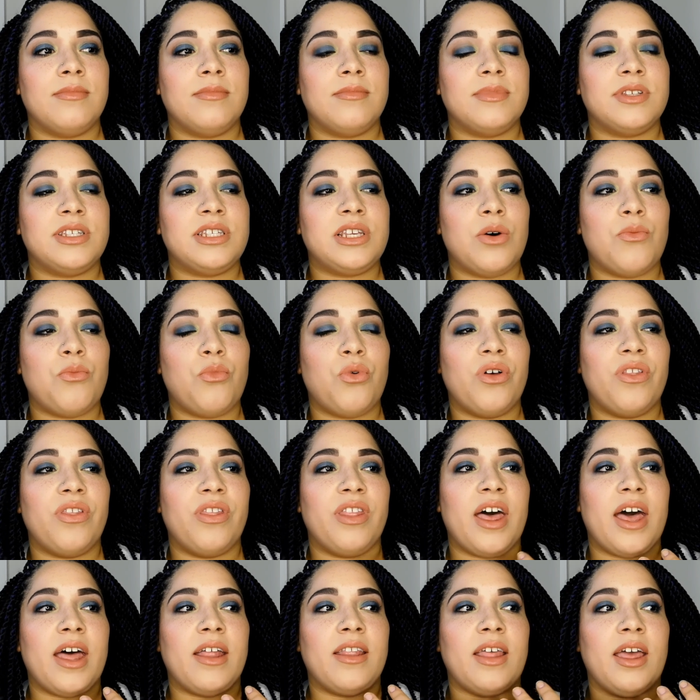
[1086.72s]
Someone
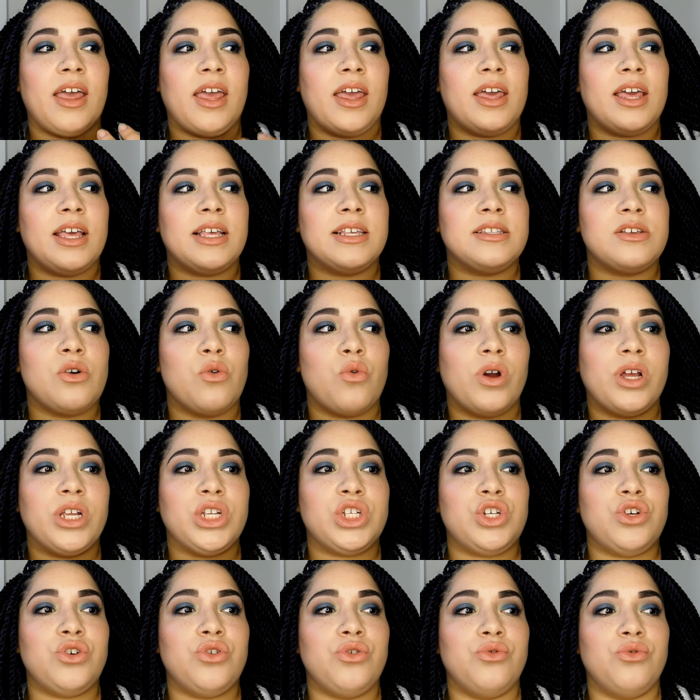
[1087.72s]
that like is going
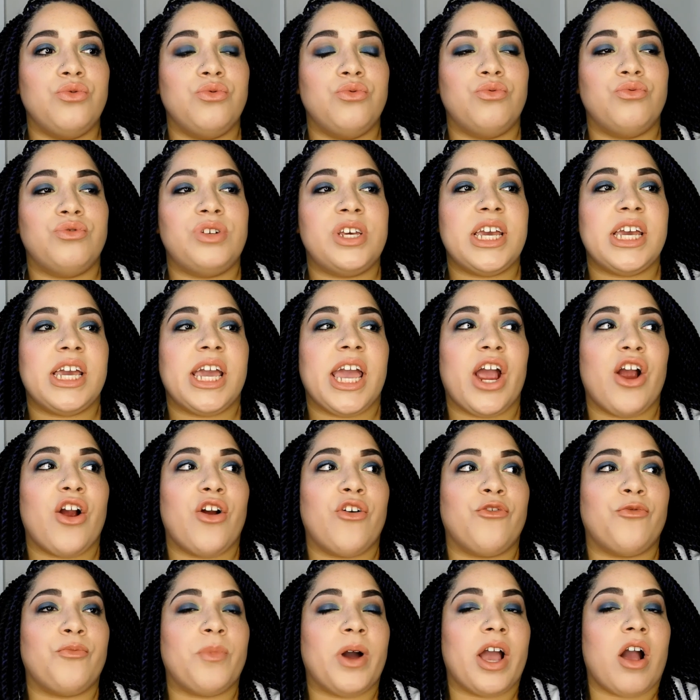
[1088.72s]
to take care
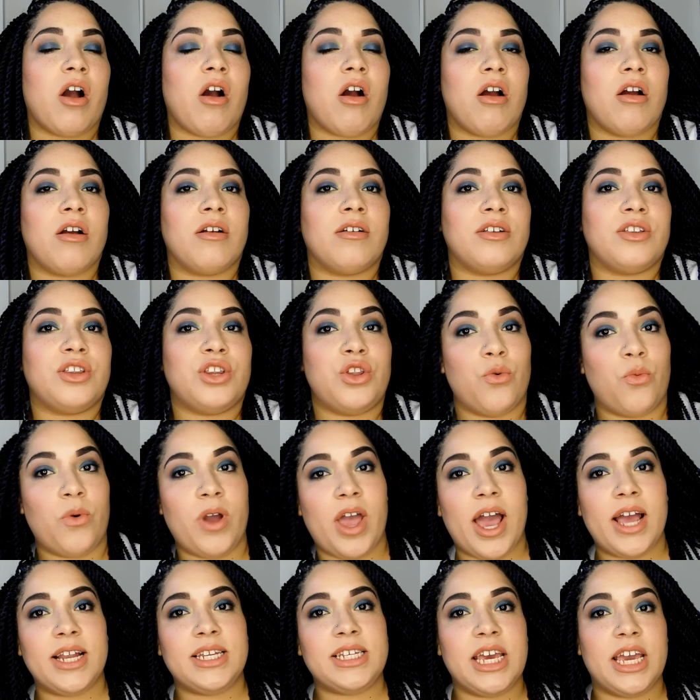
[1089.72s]
of my heart the
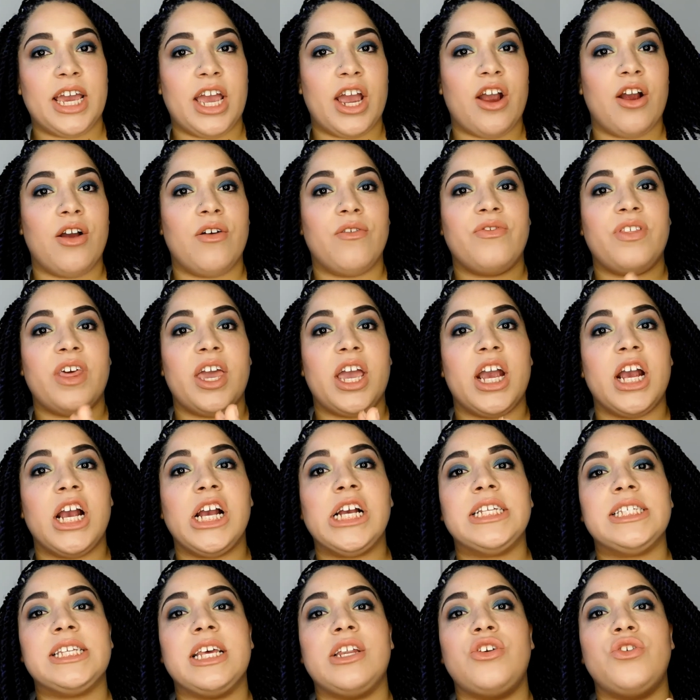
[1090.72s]
way I take care of
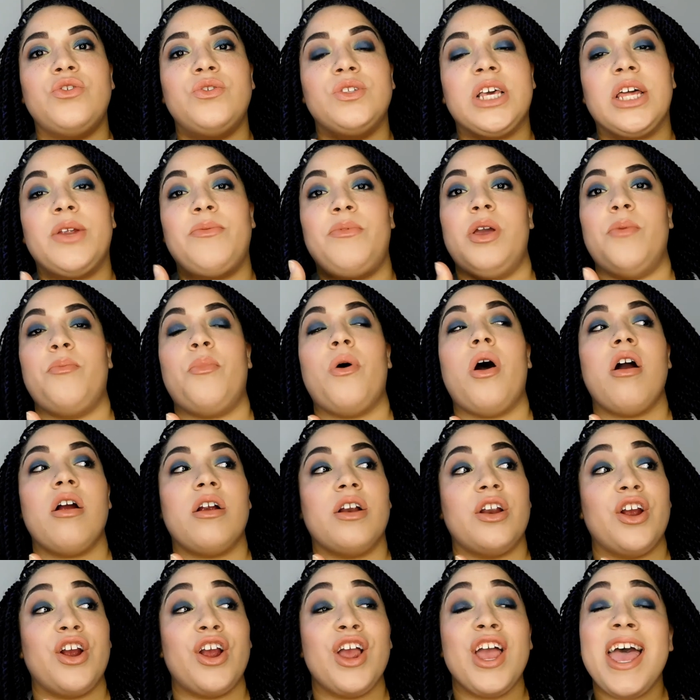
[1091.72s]
theirs, and who's going to be a
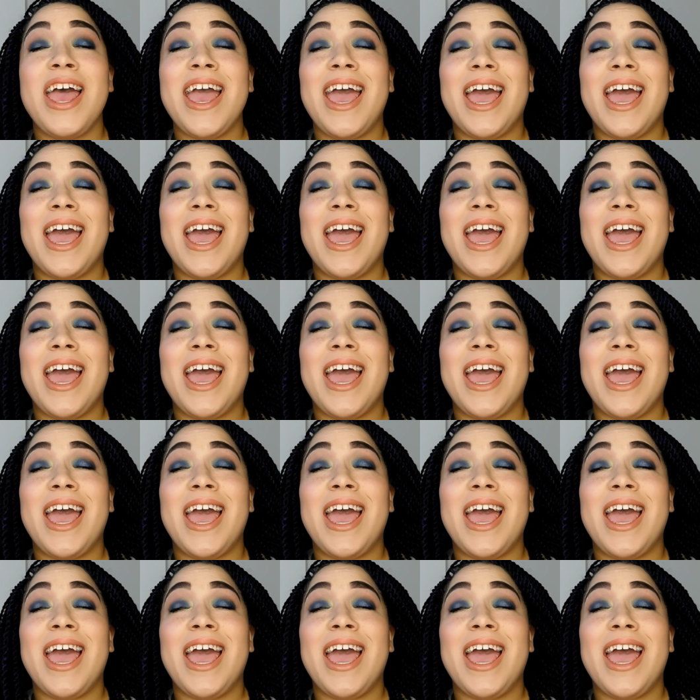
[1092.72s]
partner,